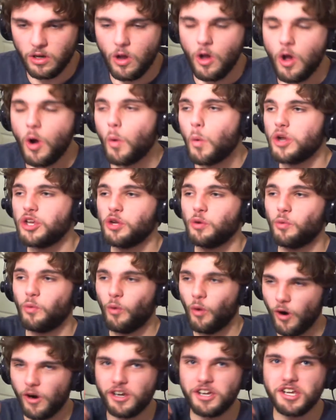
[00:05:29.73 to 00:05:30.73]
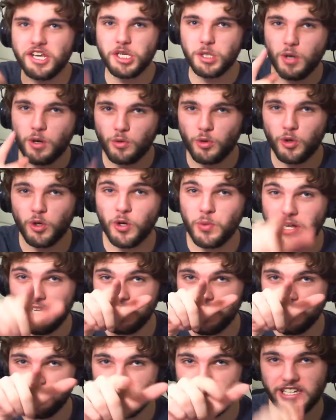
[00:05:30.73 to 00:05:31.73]
When you walk into a room and you
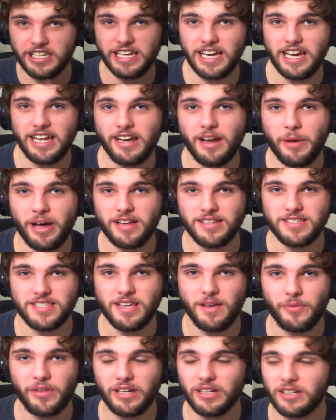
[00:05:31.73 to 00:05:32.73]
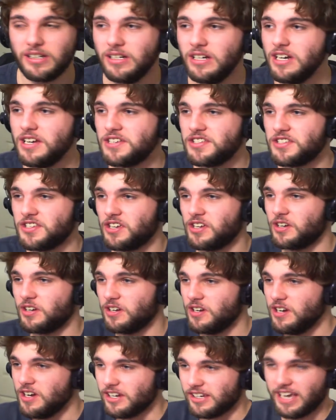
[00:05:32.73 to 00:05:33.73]
forget about something. So you
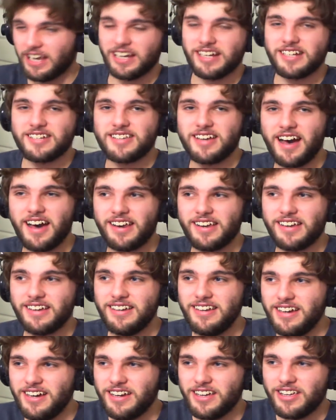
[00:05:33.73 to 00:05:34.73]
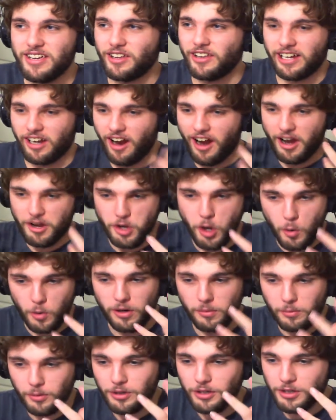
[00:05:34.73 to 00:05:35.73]
get excited, you're like, I know what I'm
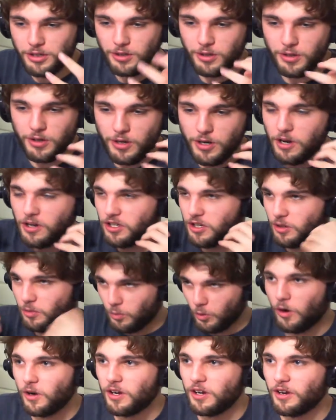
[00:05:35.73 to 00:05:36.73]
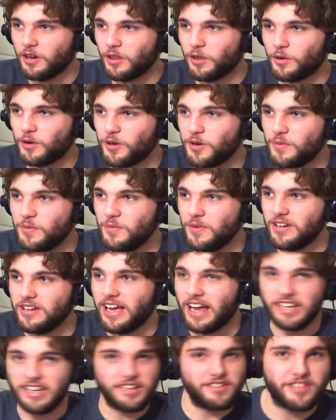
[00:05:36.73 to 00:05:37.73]
gonna do. You walk into the room
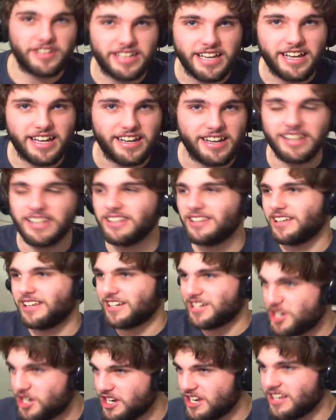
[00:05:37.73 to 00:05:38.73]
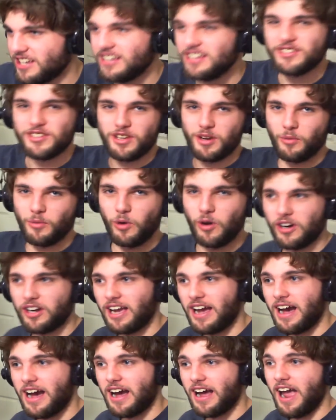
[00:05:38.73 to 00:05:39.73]
and you forget it, and you're like, shit. So you walk
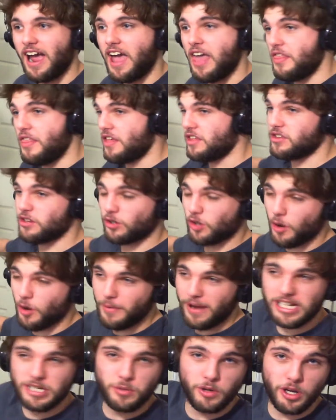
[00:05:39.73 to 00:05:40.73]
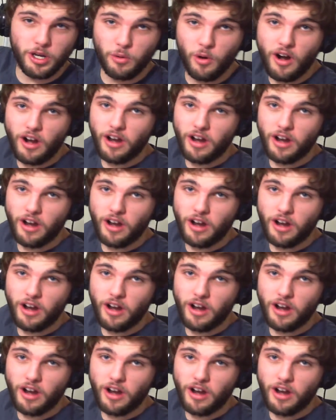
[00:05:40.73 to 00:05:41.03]
out, and then you go back to where you were,